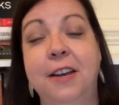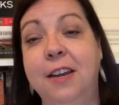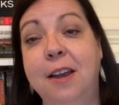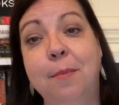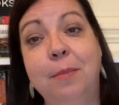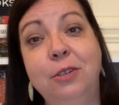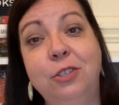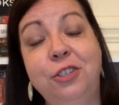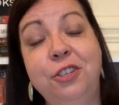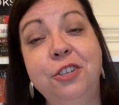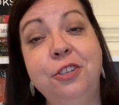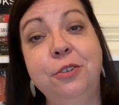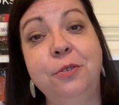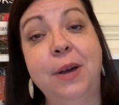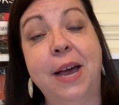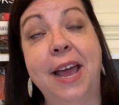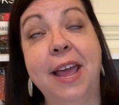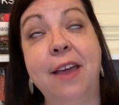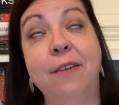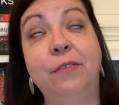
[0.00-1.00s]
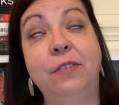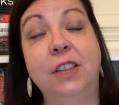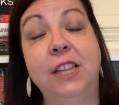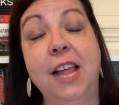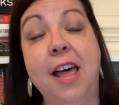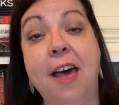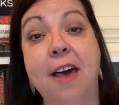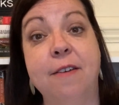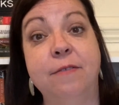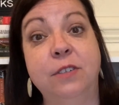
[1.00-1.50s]
Number two, I have
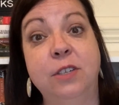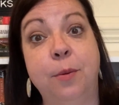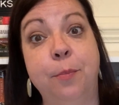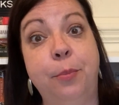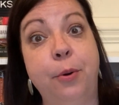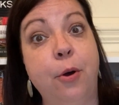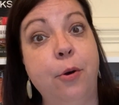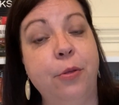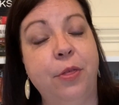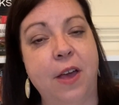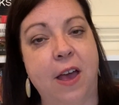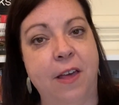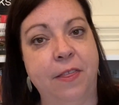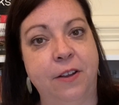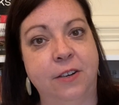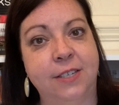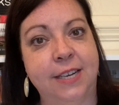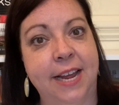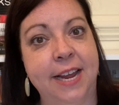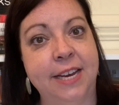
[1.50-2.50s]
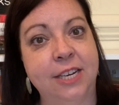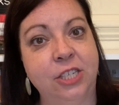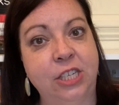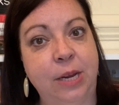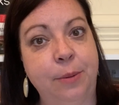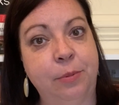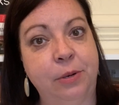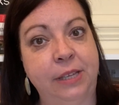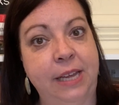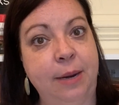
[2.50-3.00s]
loved both other Dan
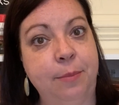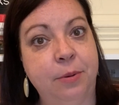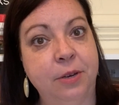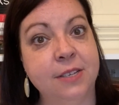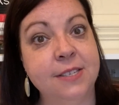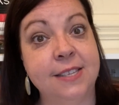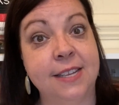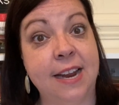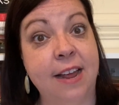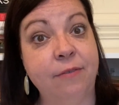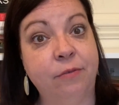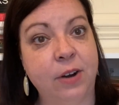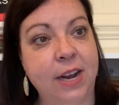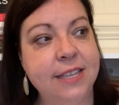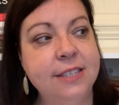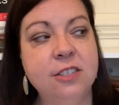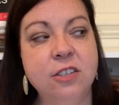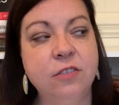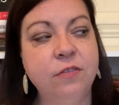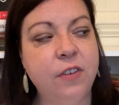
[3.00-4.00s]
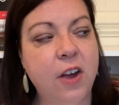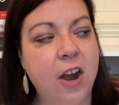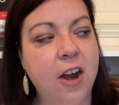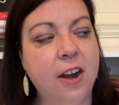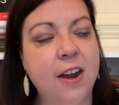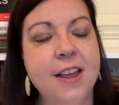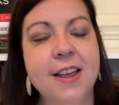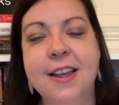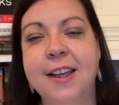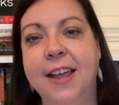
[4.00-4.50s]
Chamberlain books that I've read so
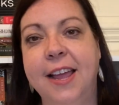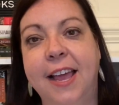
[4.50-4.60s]
far.